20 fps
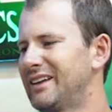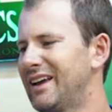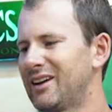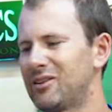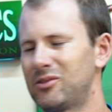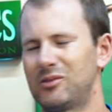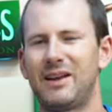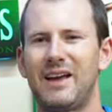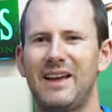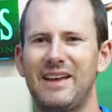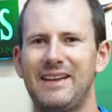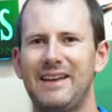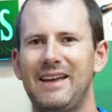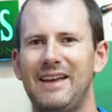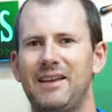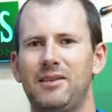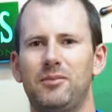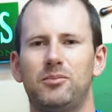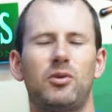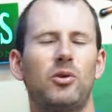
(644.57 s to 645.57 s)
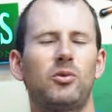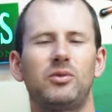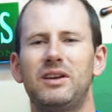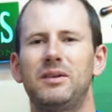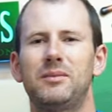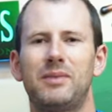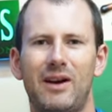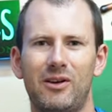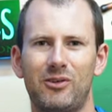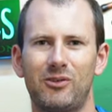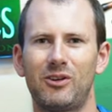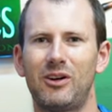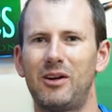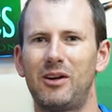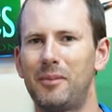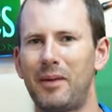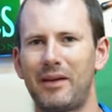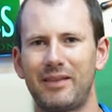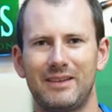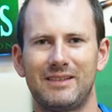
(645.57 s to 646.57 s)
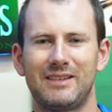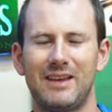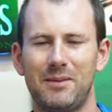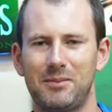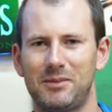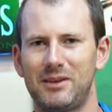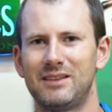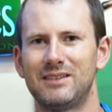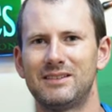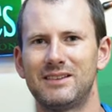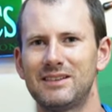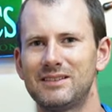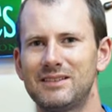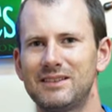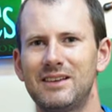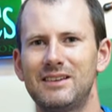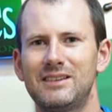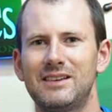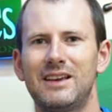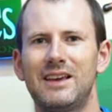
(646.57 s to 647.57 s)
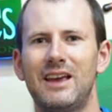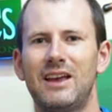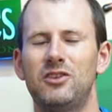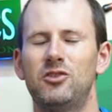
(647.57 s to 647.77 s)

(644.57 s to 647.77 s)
Gecko diet and protein powder are about the same consistency,